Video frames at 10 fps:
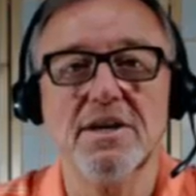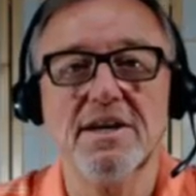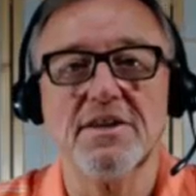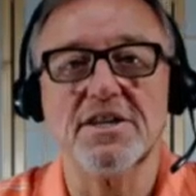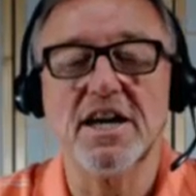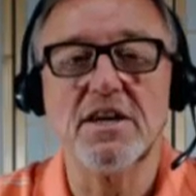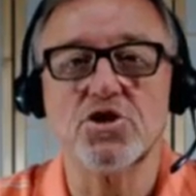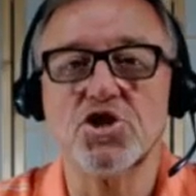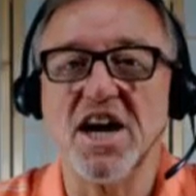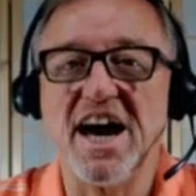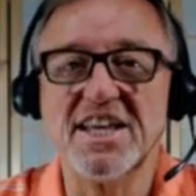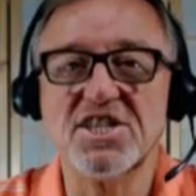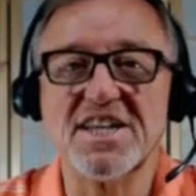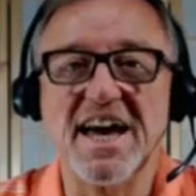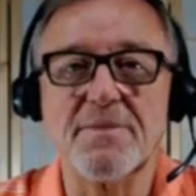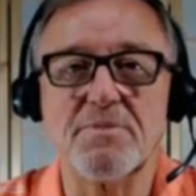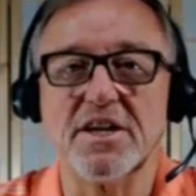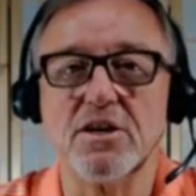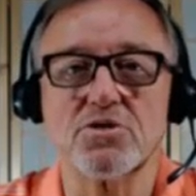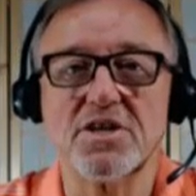they tell you the shiny side, but they
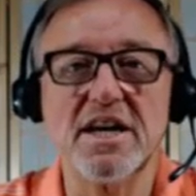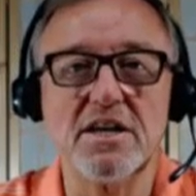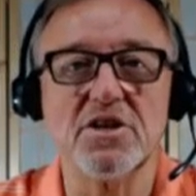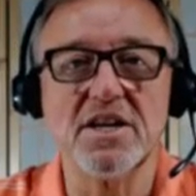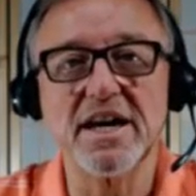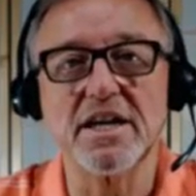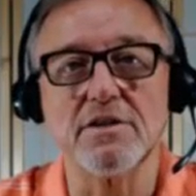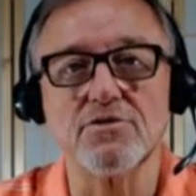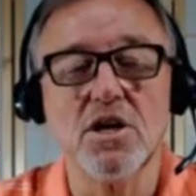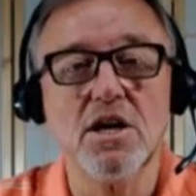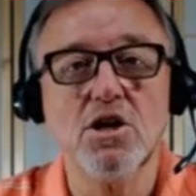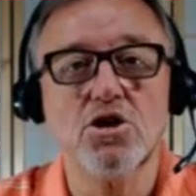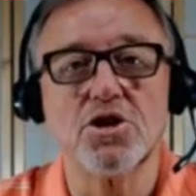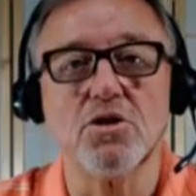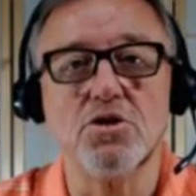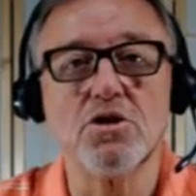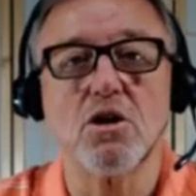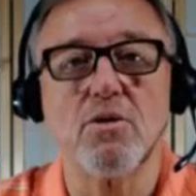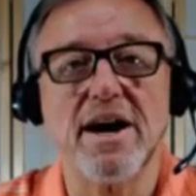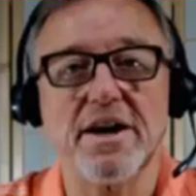don't tell you the negatives. So you
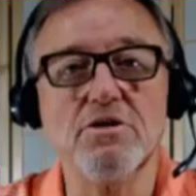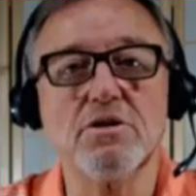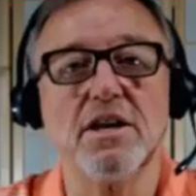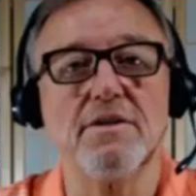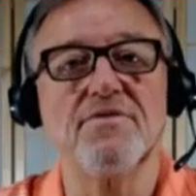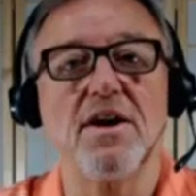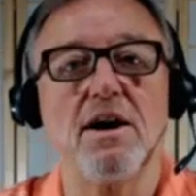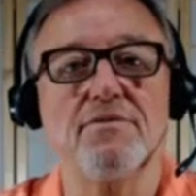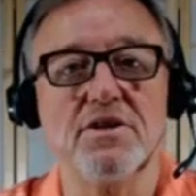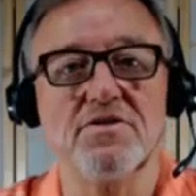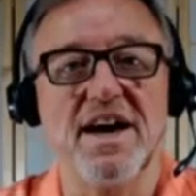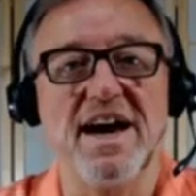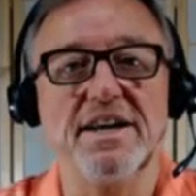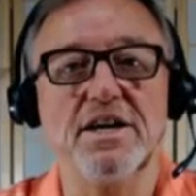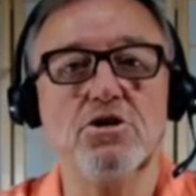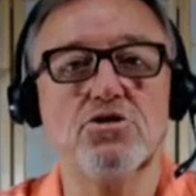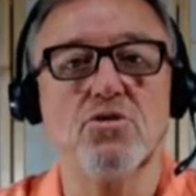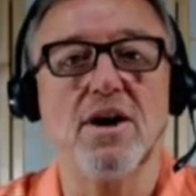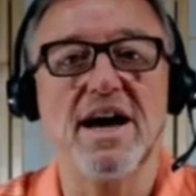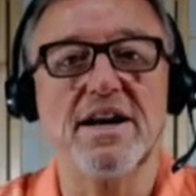go out and you get involved in that, and you
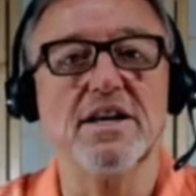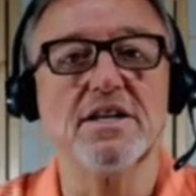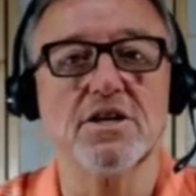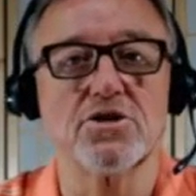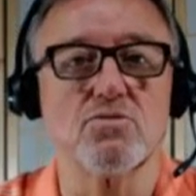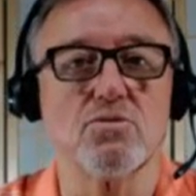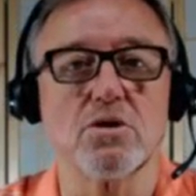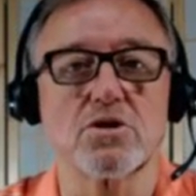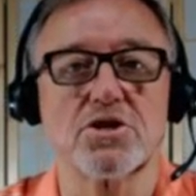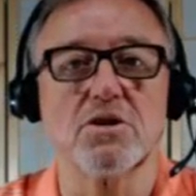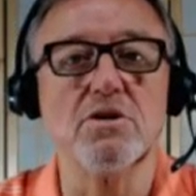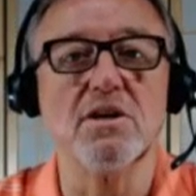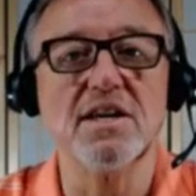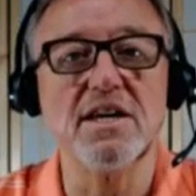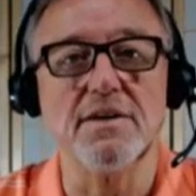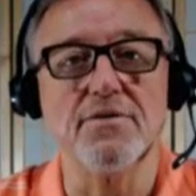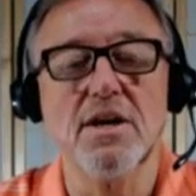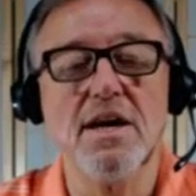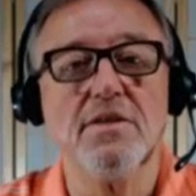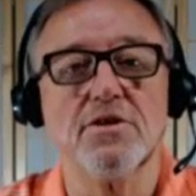try it and it doesn't work, so you leave.
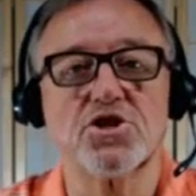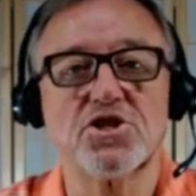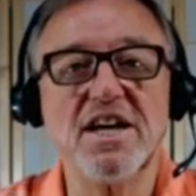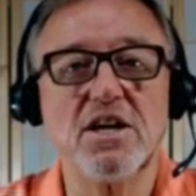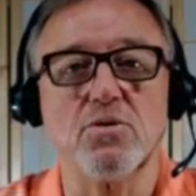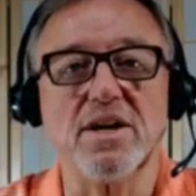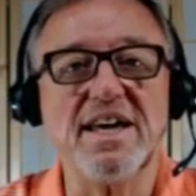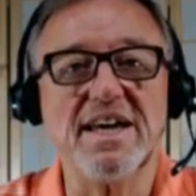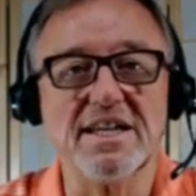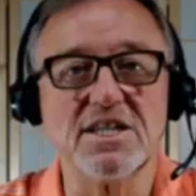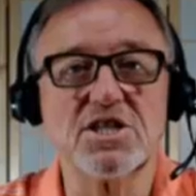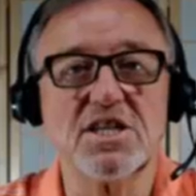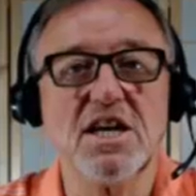The secret is